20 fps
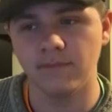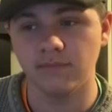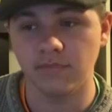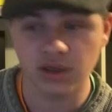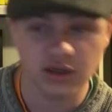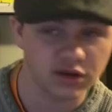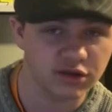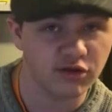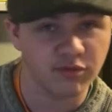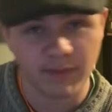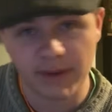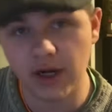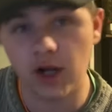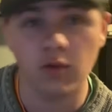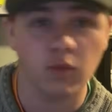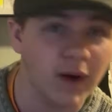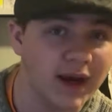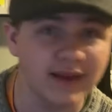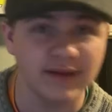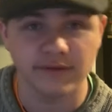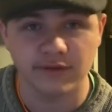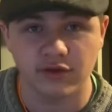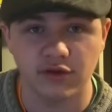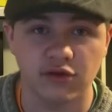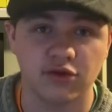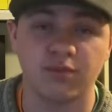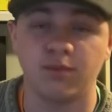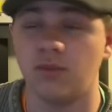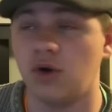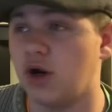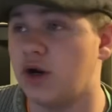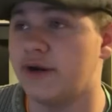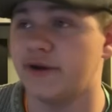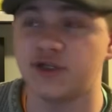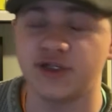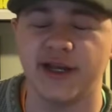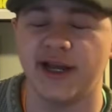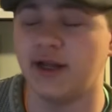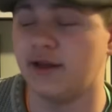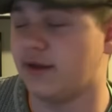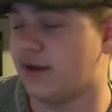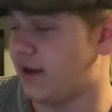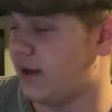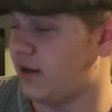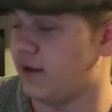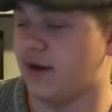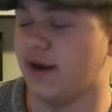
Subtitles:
Because it's been on Wayland since RHEL.